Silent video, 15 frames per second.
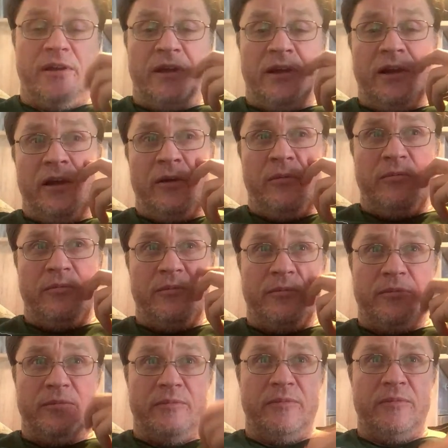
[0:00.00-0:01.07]

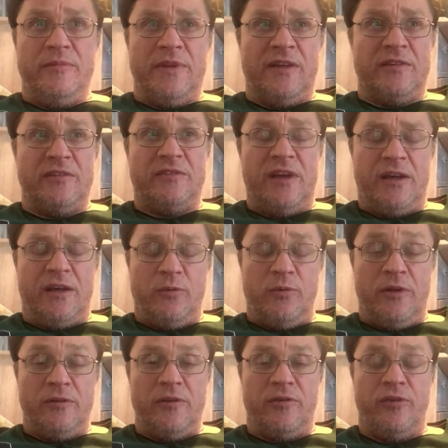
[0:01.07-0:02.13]
That's the second
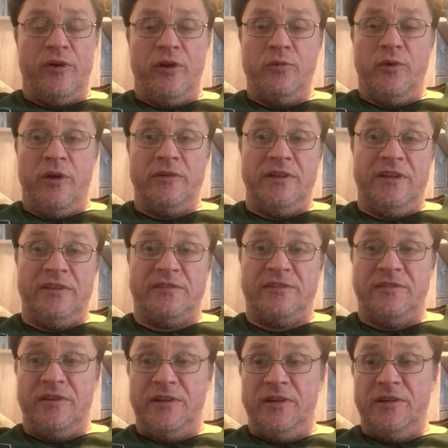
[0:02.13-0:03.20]
one. The third one is
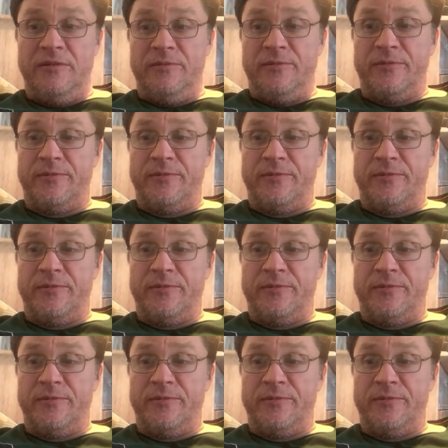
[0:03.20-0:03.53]
the